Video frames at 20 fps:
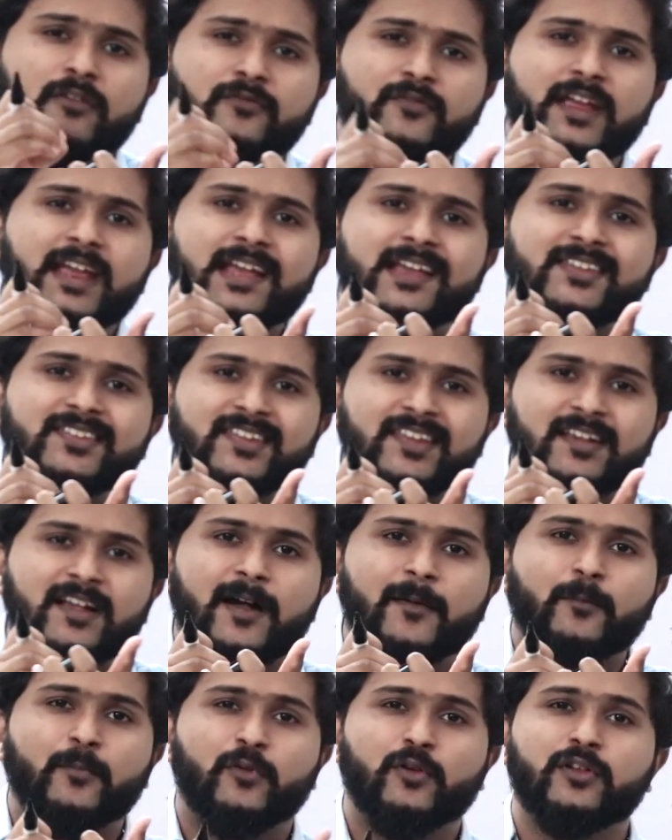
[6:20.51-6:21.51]
of AC
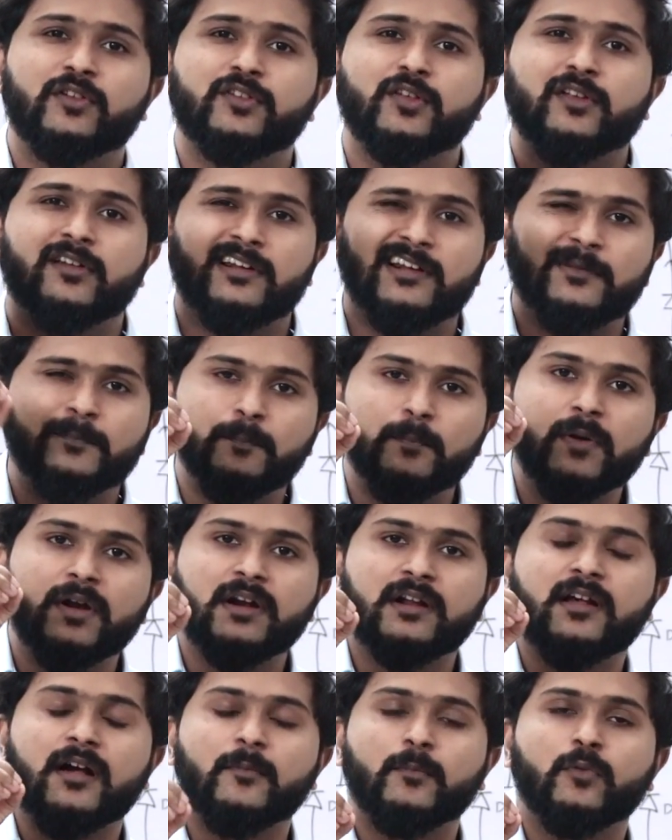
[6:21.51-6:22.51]
components or
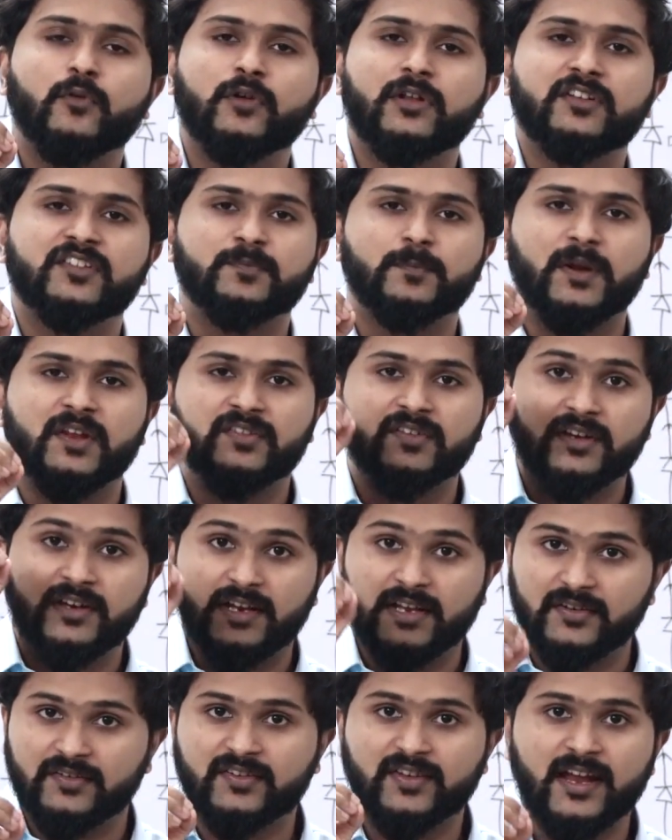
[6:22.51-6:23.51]
ripple components present
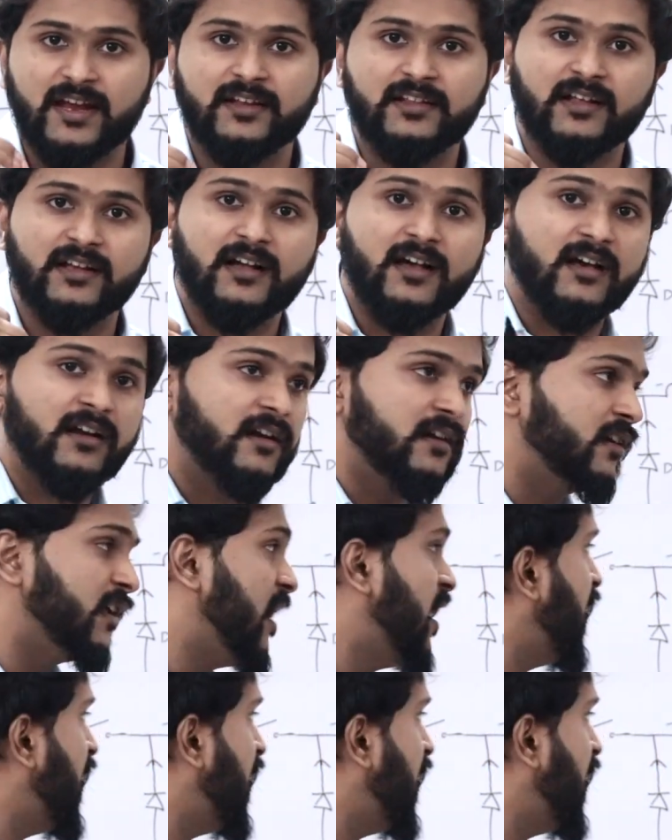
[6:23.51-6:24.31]
inside the current